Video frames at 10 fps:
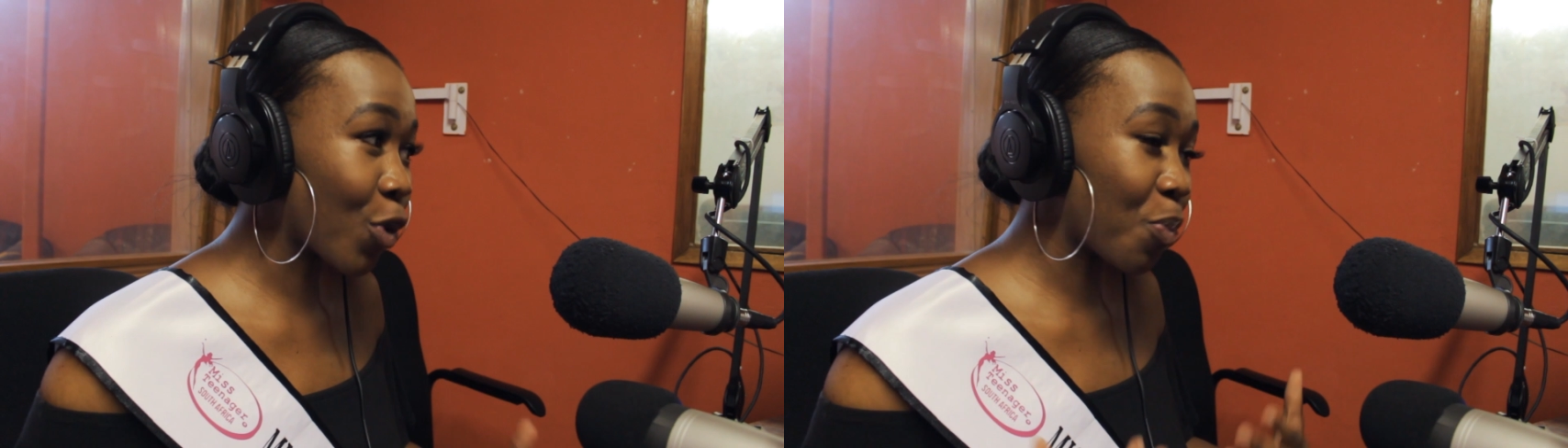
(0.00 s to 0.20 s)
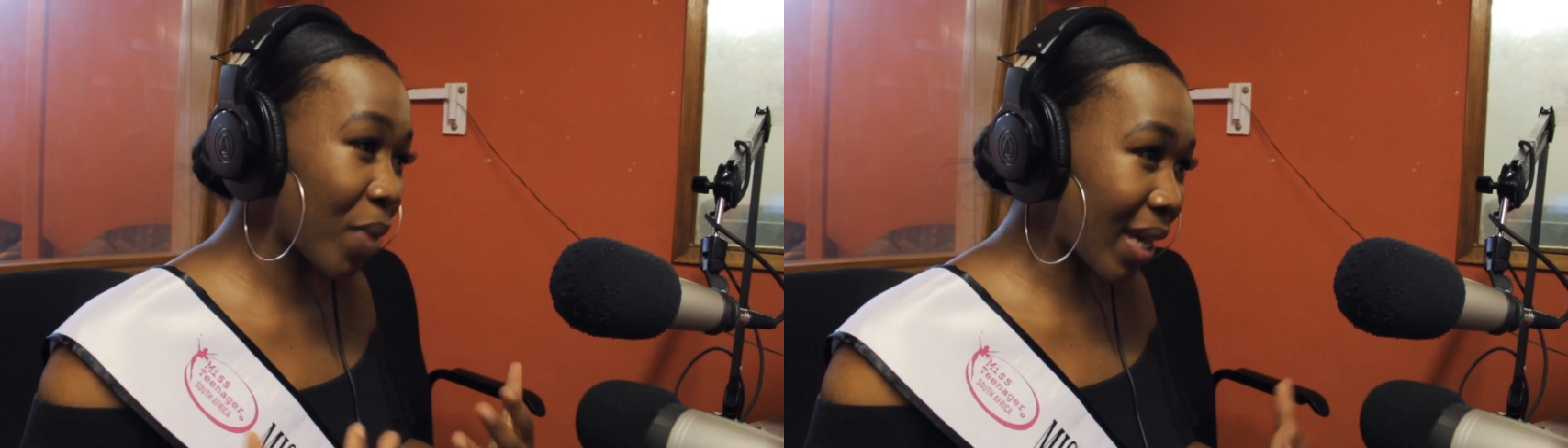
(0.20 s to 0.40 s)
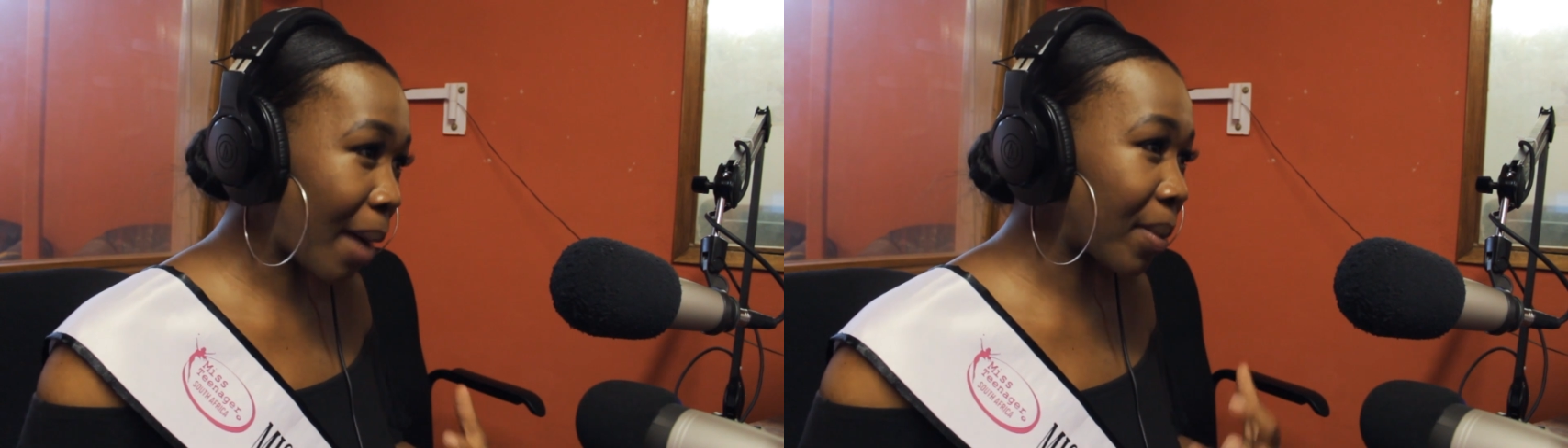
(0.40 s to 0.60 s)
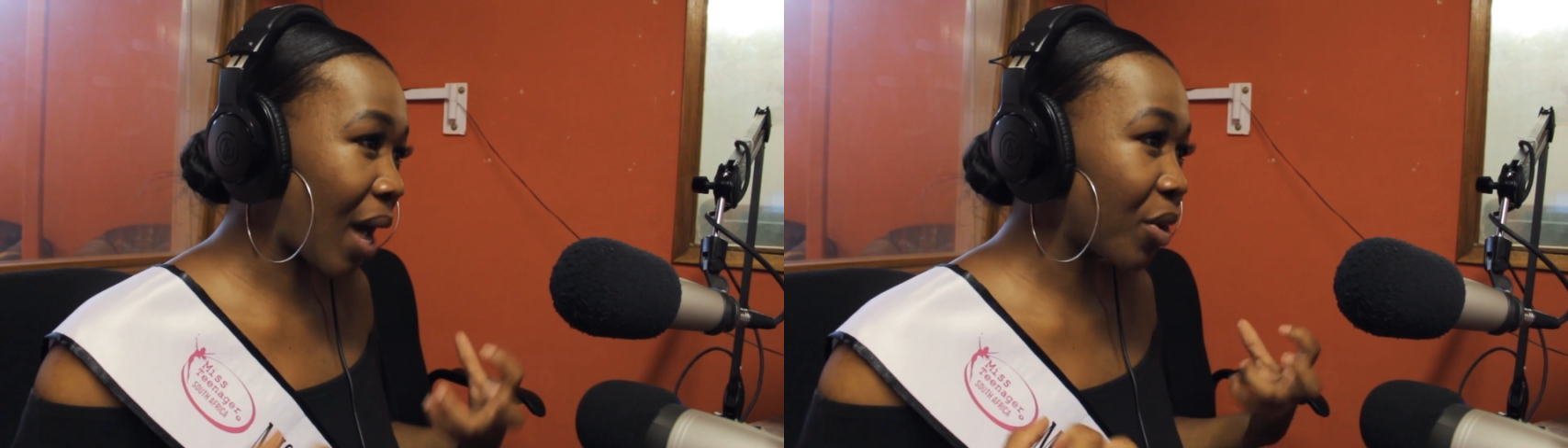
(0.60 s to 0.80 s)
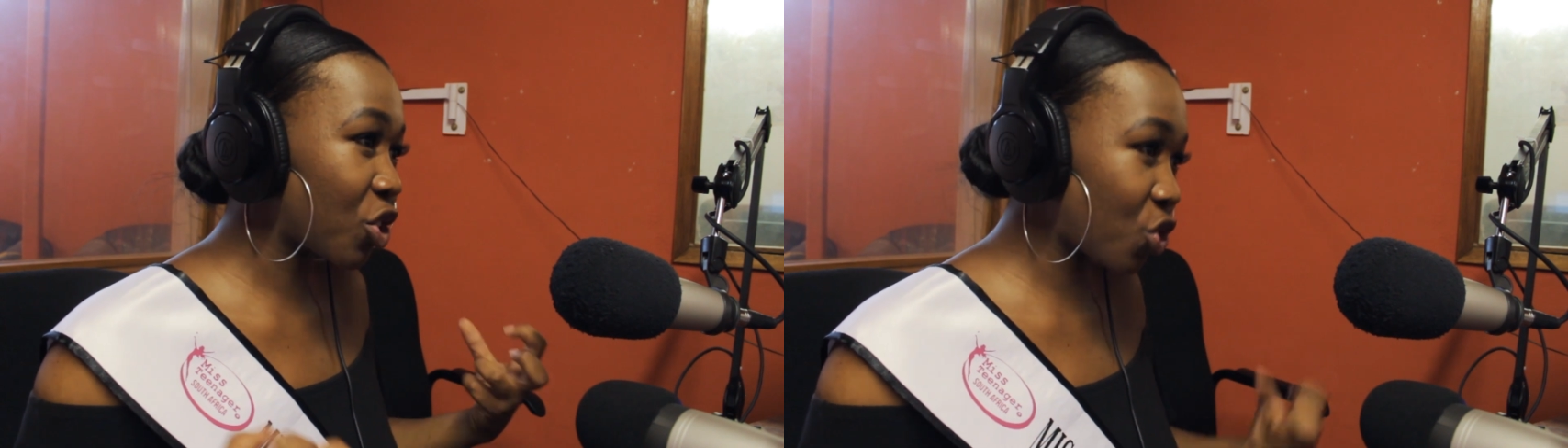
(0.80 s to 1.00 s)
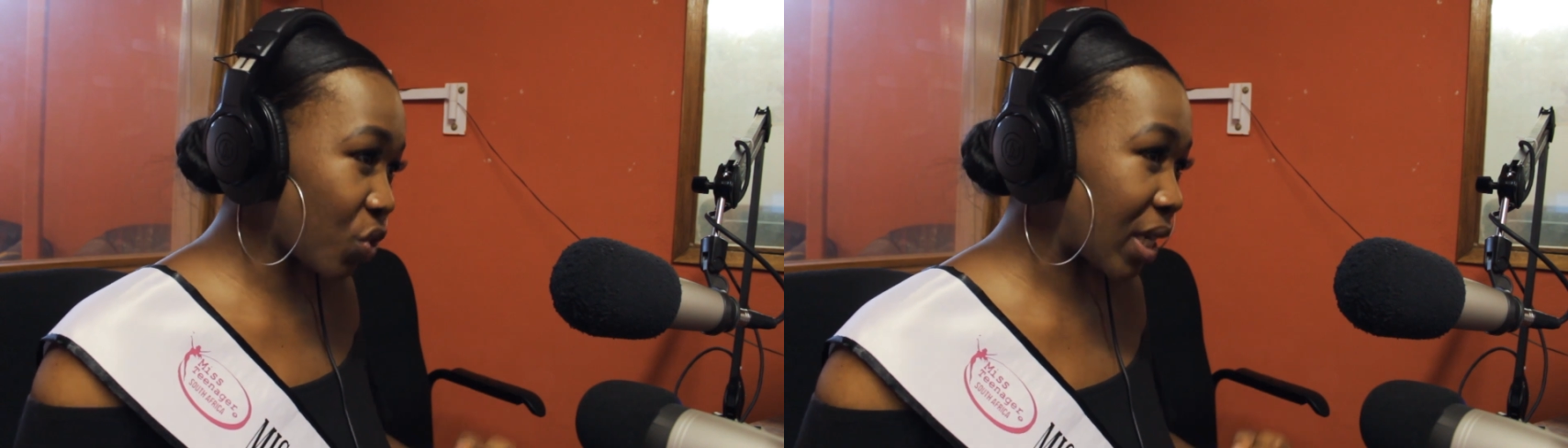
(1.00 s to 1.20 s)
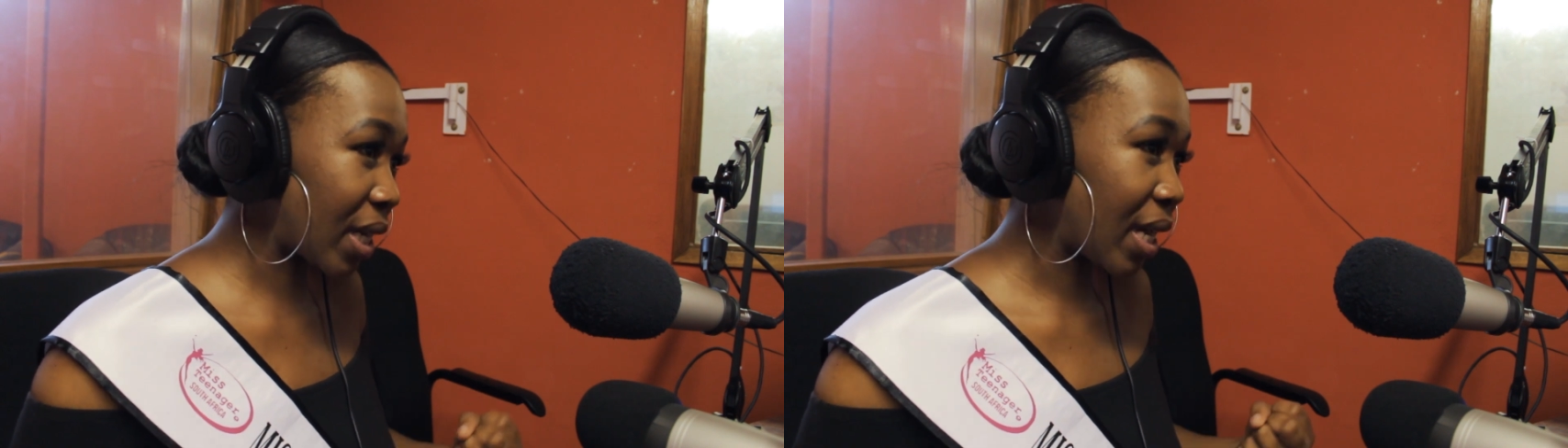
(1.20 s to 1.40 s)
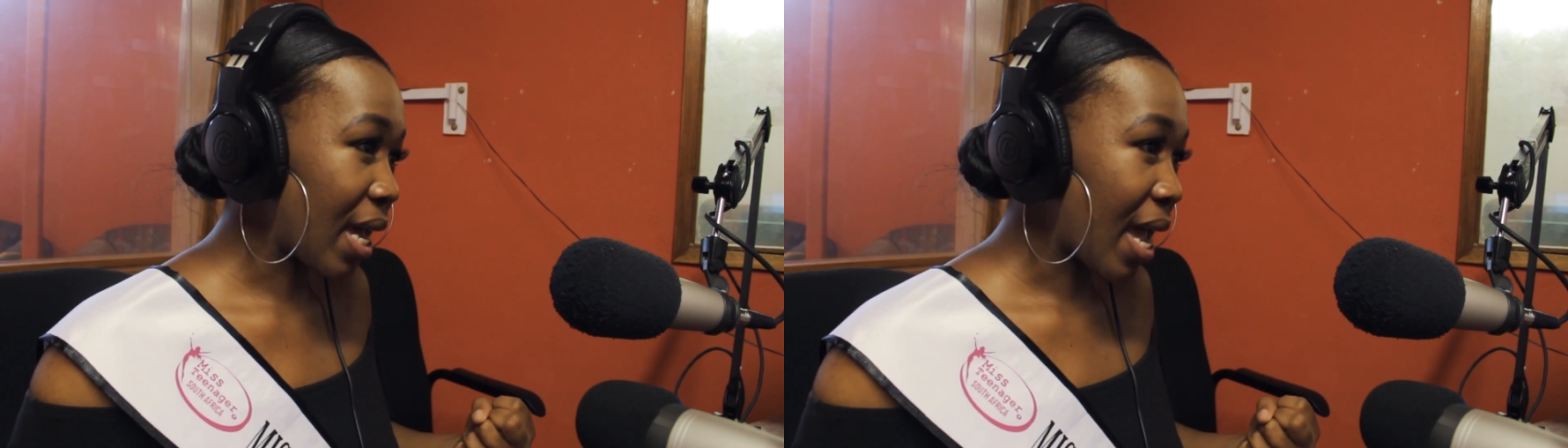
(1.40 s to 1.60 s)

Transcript: you become now a tree.